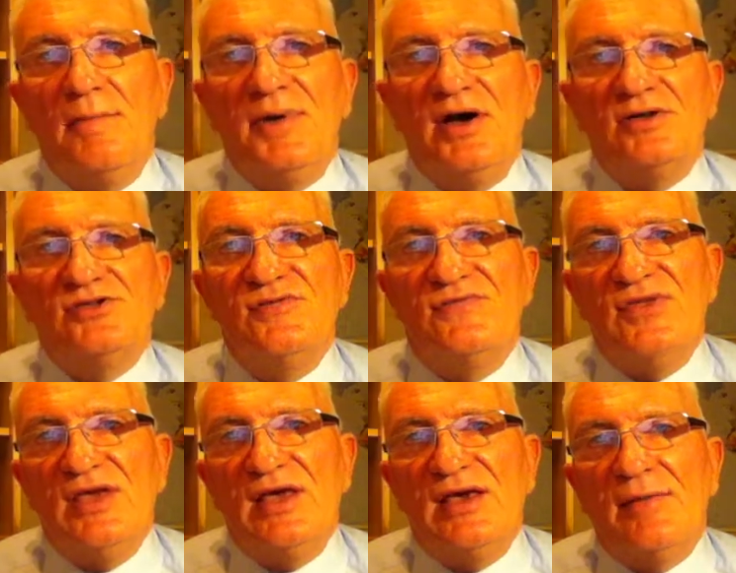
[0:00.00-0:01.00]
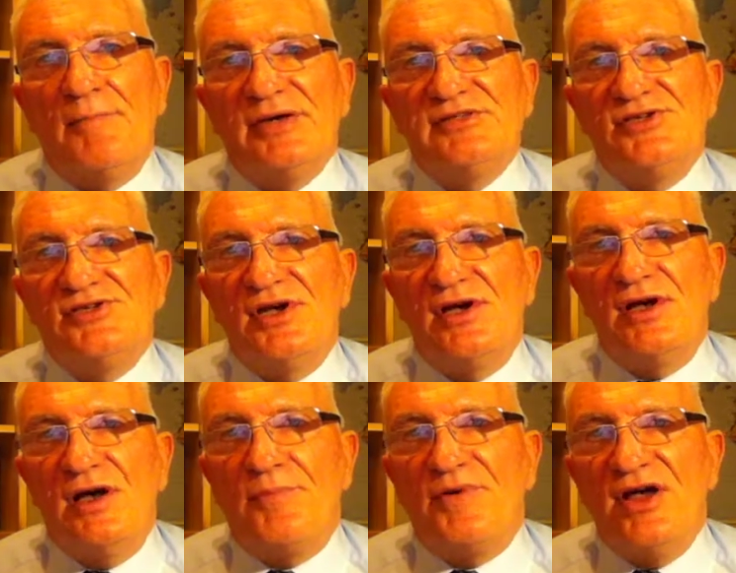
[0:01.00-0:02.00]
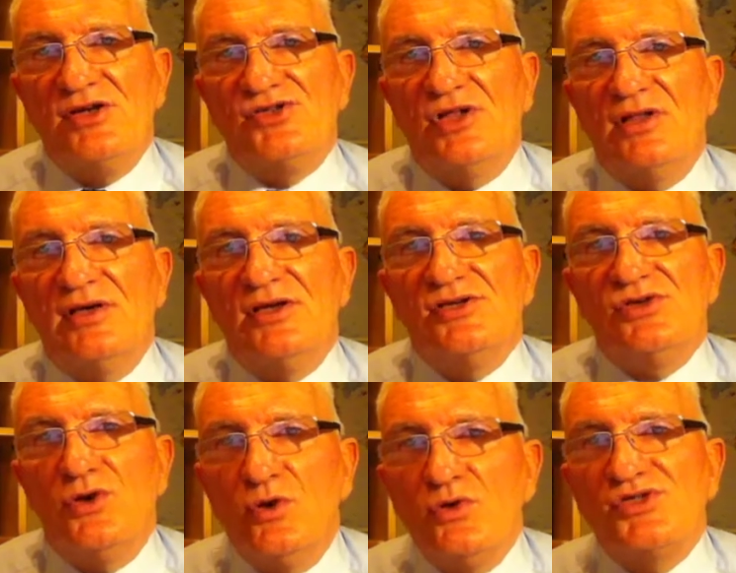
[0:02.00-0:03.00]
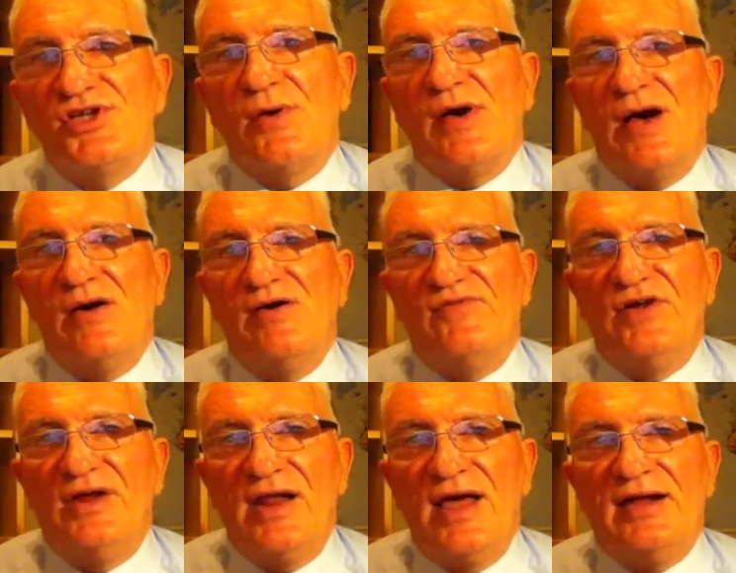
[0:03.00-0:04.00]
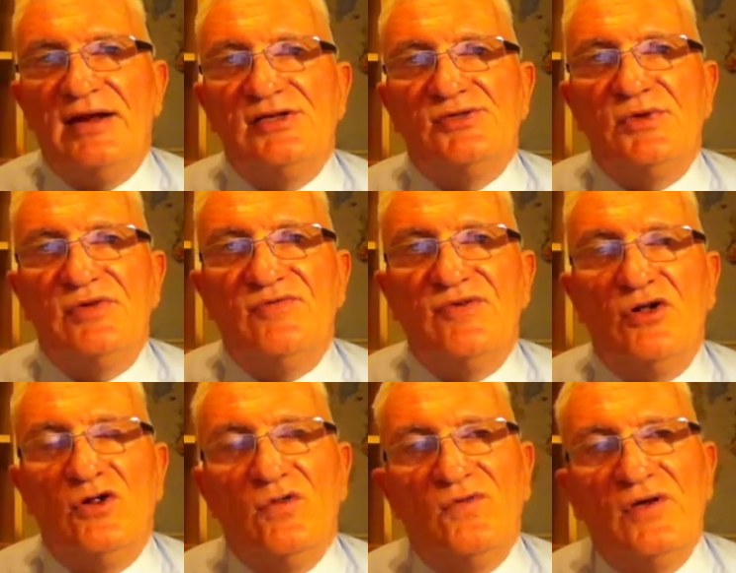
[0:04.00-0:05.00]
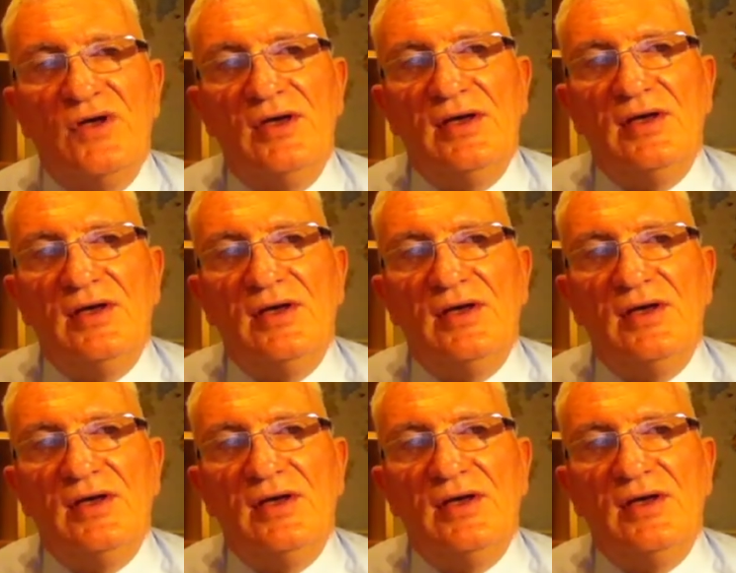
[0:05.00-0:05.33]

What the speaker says: Part of the competitor appraisal is also, however, likely to involve